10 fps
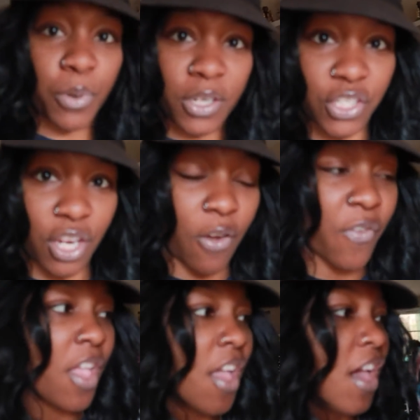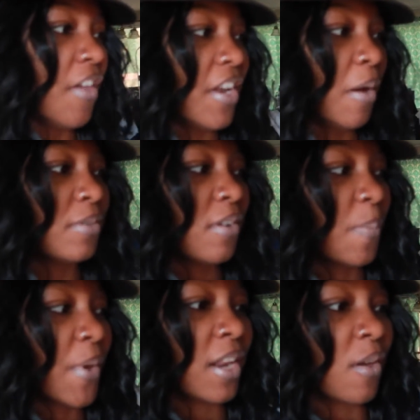bookshelf and then I was going to
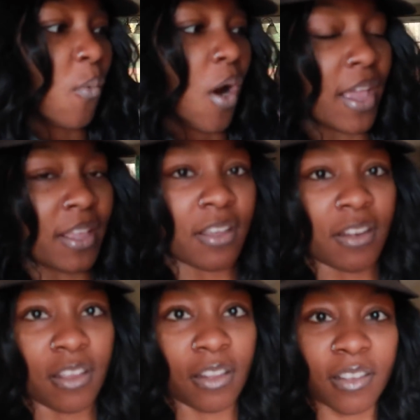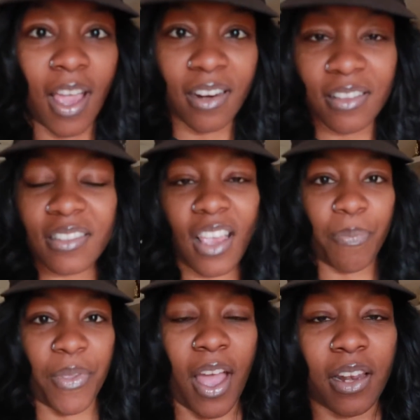paint it white and then kind of the
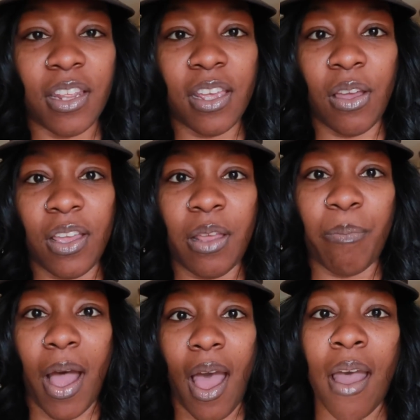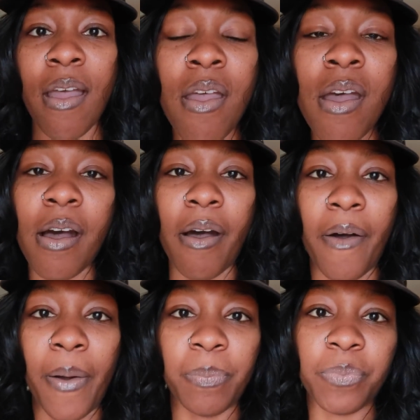same thing I did in my
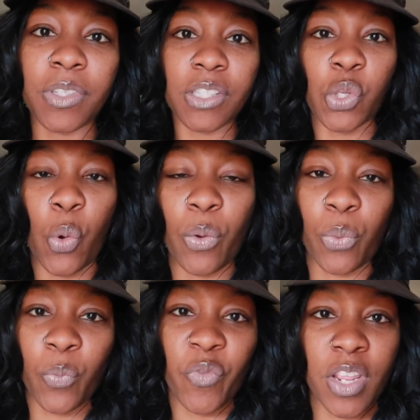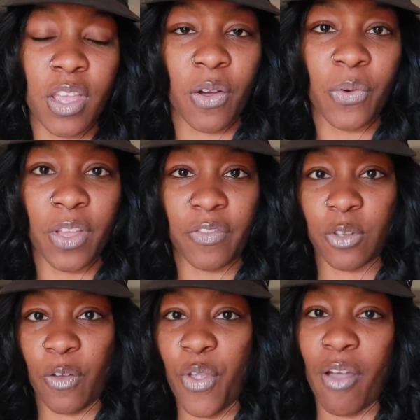um, sewing room video if
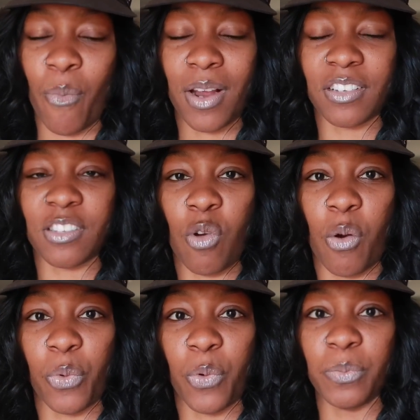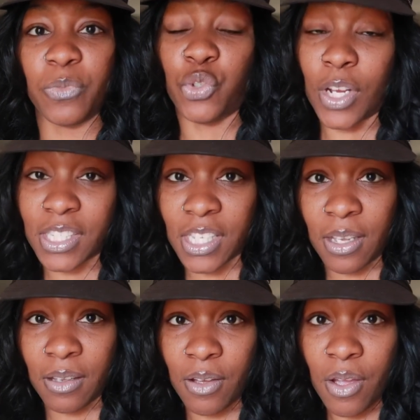so if you haven't watched the sewing room
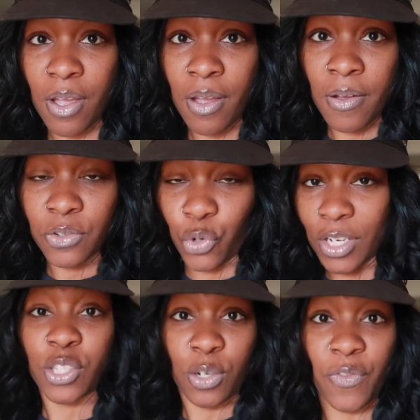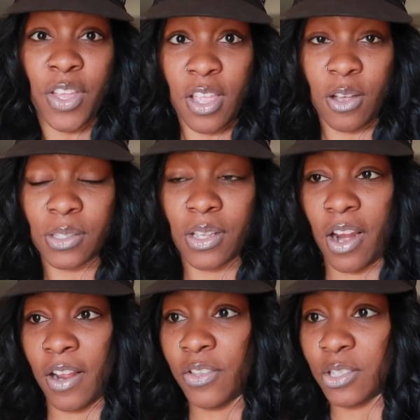dressing dresser video.
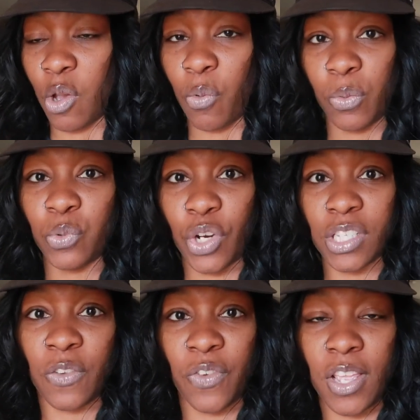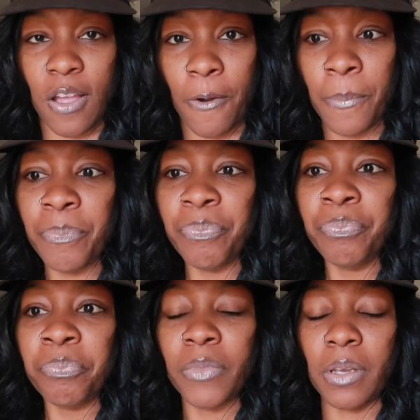Sorry, the room dresser video.
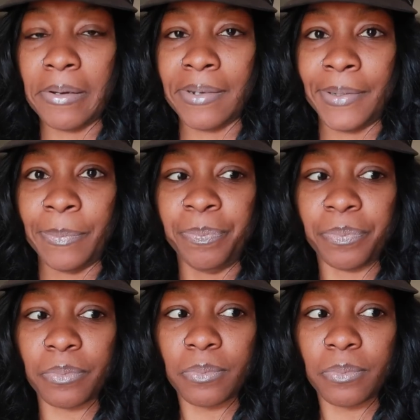Um,